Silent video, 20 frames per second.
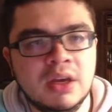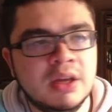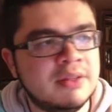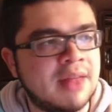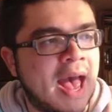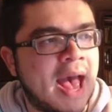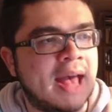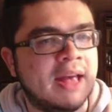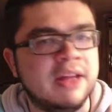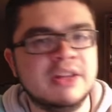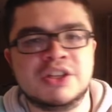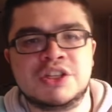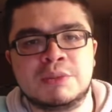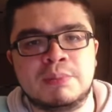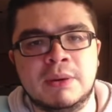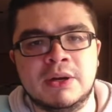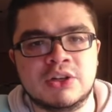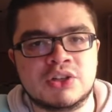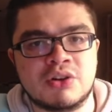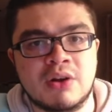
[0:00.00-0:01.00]
that in
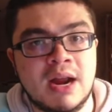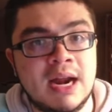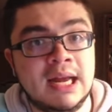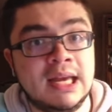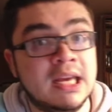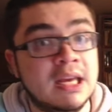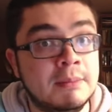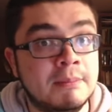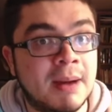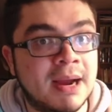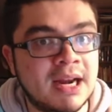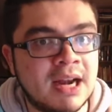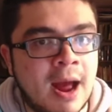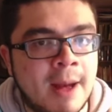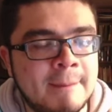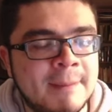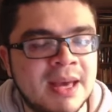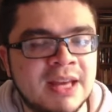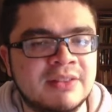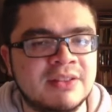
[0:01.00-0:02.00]
spring training he might not
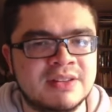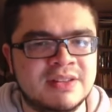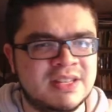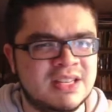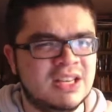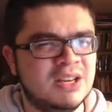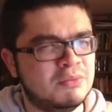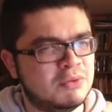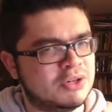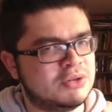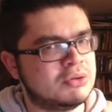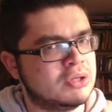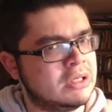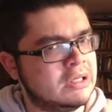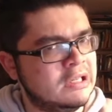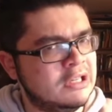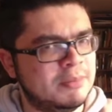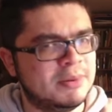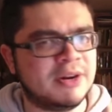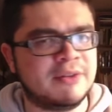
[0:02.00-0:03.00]
make the team, which was a
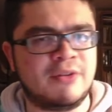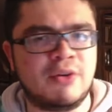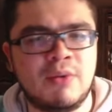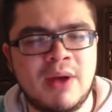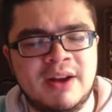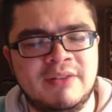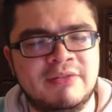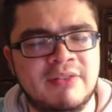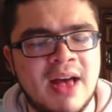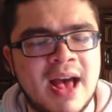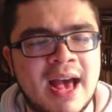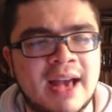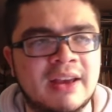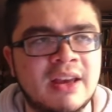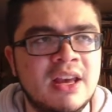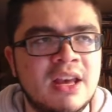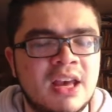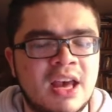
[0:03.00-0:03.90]
little bit of a red flag,